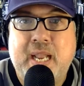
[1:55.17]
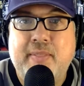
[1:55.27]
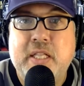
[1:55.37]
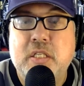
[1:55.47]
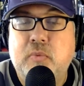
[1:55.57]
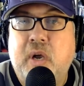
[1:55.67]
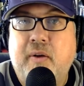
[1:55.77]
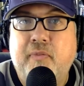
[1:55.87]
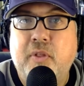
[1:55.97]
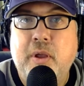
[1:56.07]
and the
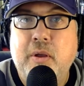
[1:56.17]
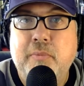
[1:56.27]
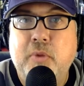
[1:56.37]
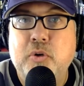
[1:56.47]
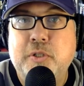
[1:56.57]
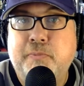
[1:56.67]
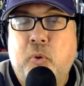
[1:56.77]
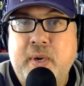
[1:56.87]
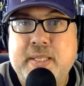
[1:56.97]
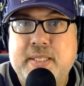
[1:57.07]
12th most
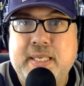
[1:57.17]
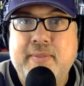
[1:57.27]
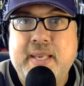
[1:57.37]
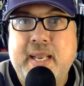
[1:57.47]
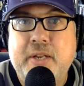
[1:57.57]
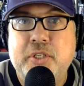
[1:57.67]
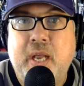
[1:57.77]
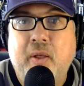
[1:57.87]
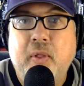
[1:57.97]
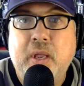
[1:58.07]
points in the
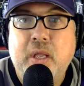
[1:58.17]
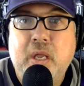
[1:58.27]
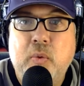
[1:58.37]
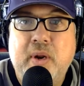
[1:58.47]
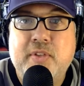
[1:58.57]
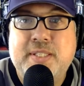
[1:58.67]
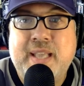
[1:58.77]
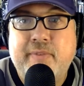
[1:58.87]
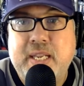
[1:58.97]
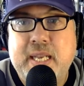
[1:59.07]
NHL with
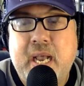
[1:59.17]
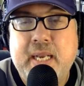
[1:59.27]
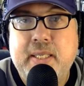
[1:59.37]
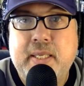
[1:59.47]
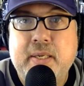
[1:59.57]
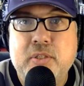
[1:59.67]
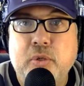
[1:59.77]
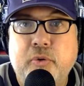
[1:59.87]
79. Kings are